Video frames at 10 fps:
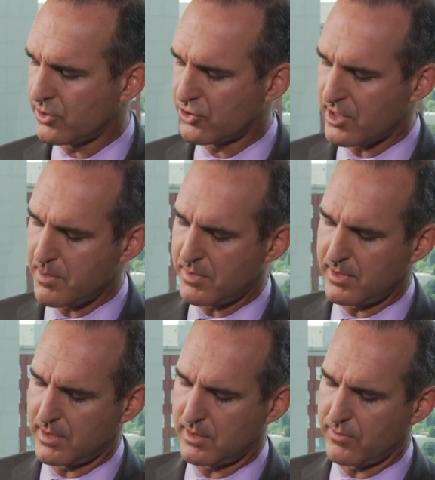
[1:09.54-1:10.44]
the shape at
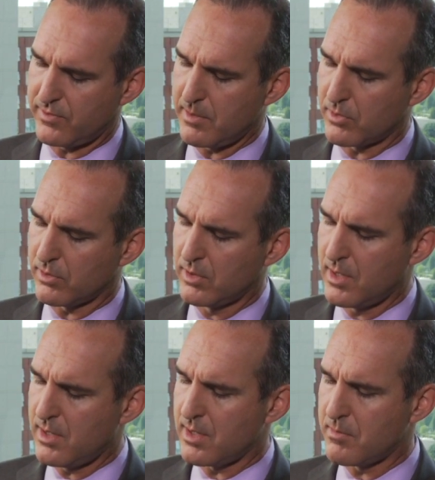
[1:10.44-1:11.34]
the end of the femur,
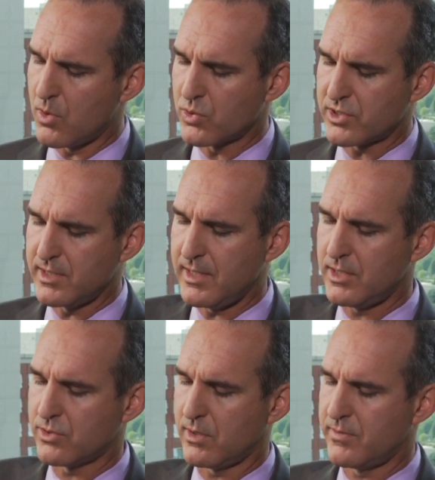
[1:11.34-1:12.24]
and most
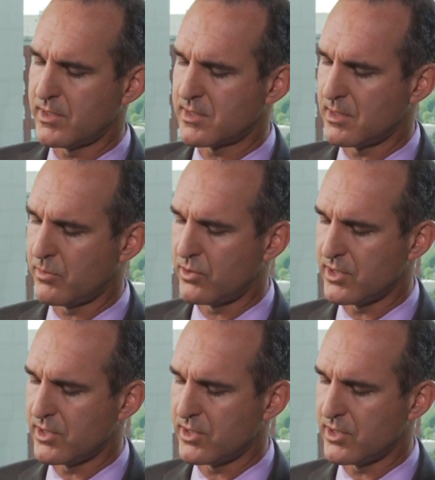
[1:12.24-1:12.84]
knees are of this similar